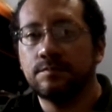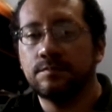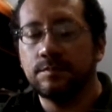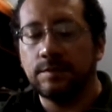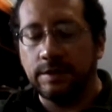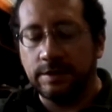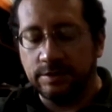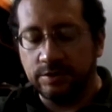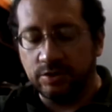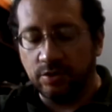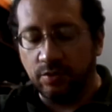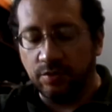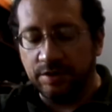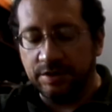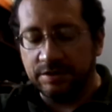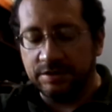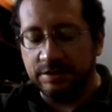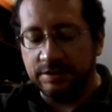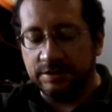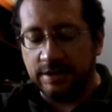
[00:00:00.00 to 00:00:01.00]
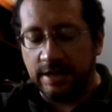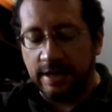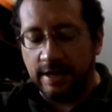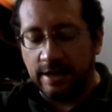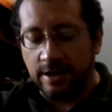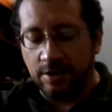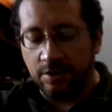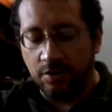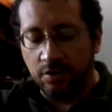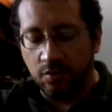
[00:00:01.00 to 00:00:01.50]
And so this is
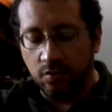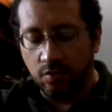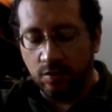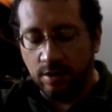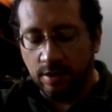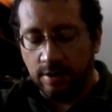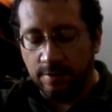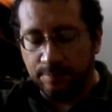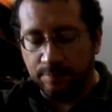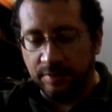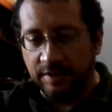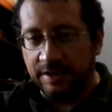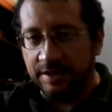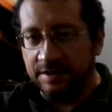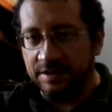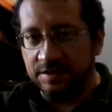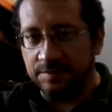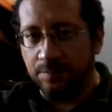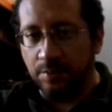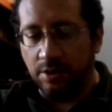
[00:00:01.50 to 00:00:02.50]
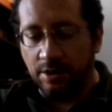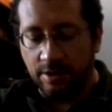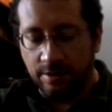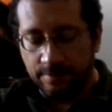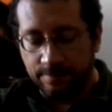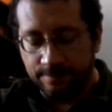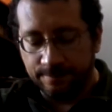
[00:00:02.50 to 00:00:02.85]
how you play this part.